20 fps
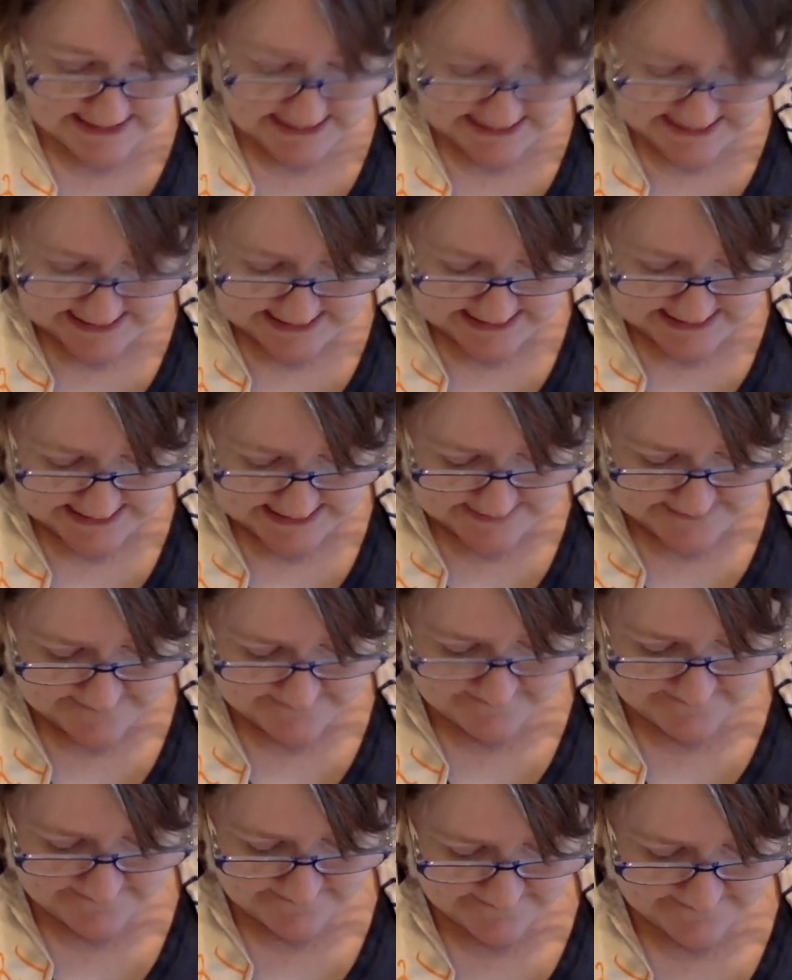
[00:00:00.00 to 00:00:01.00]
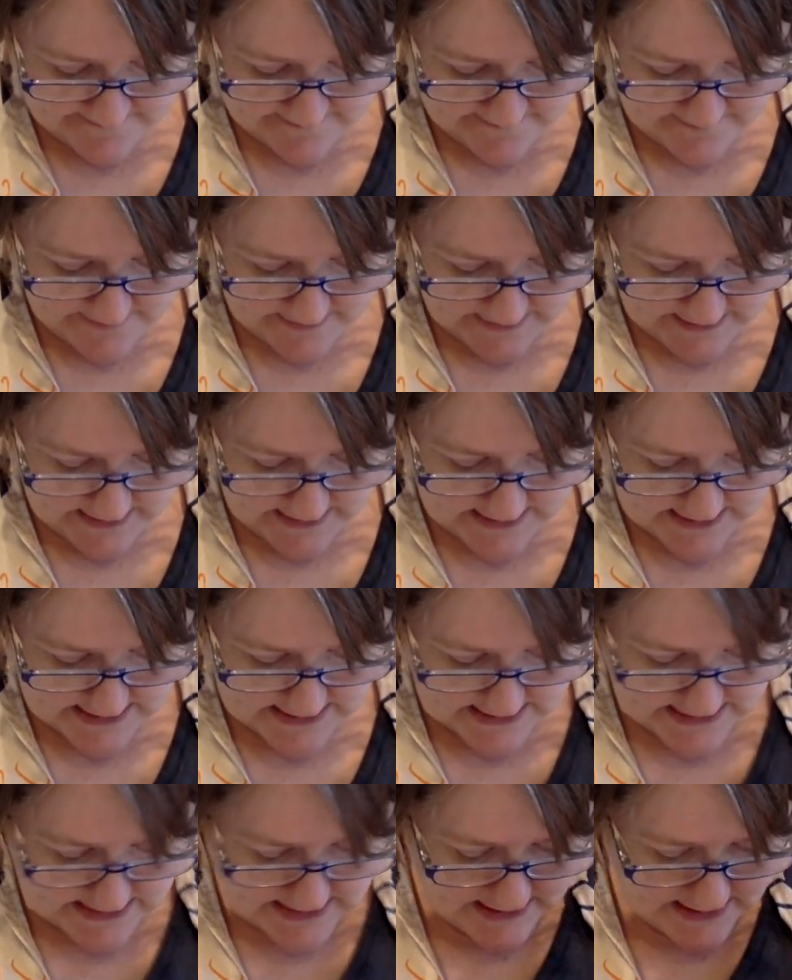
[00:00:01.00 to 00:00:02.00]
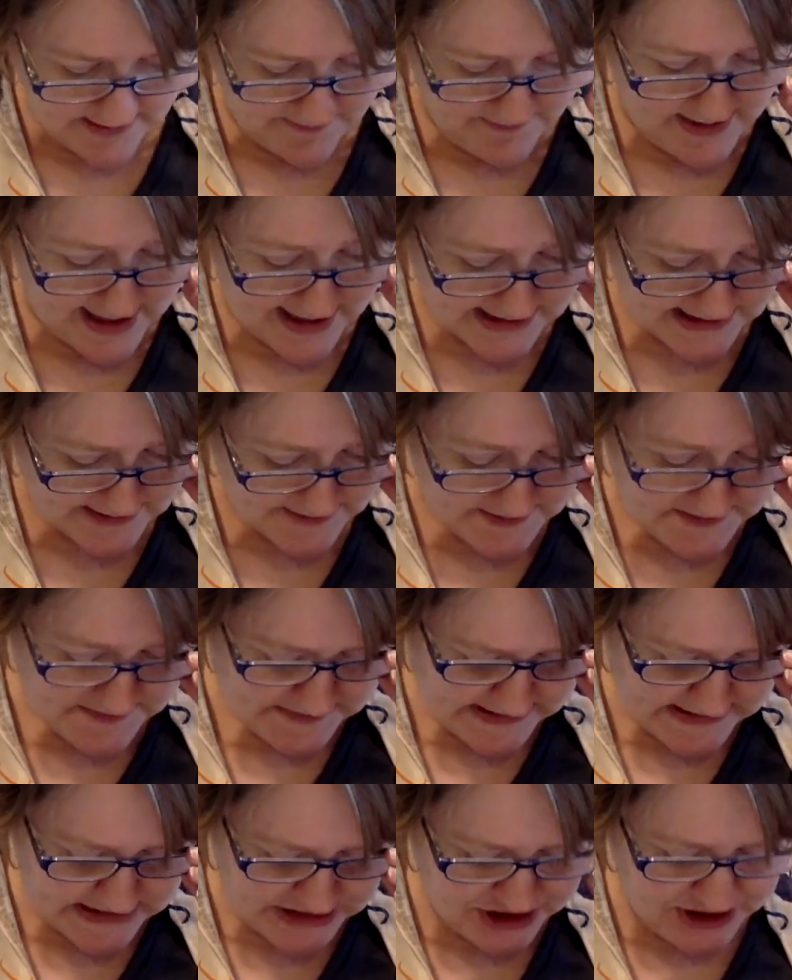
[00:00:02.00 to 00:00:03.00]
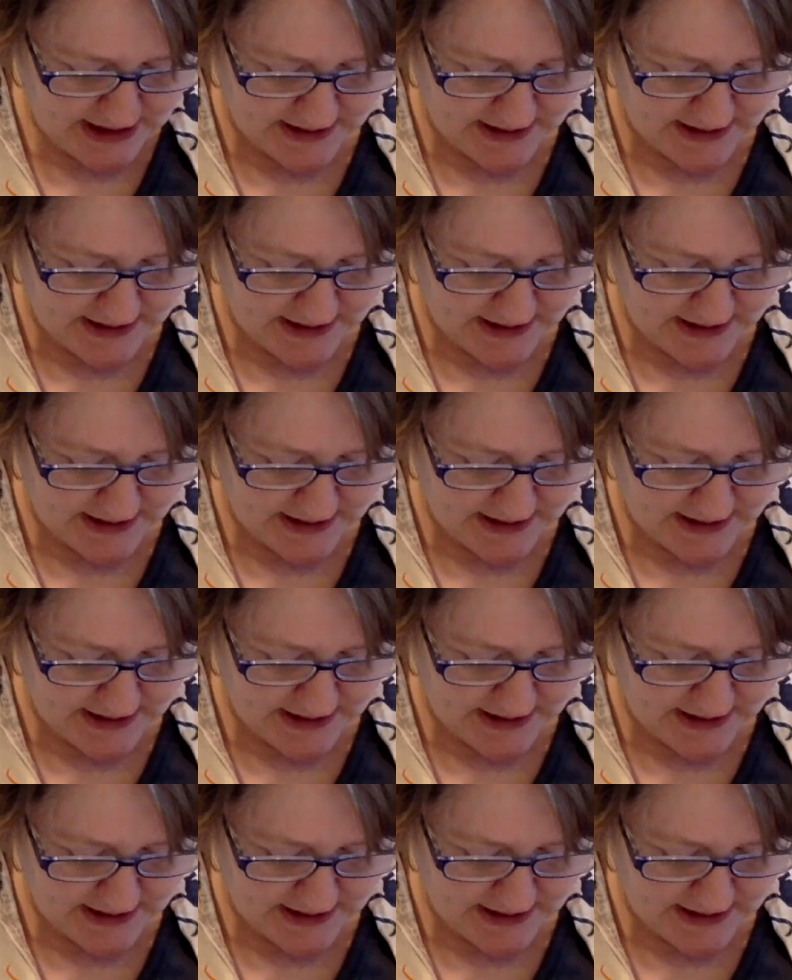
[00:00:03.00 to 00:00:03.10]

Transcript: Um, the maximum stitch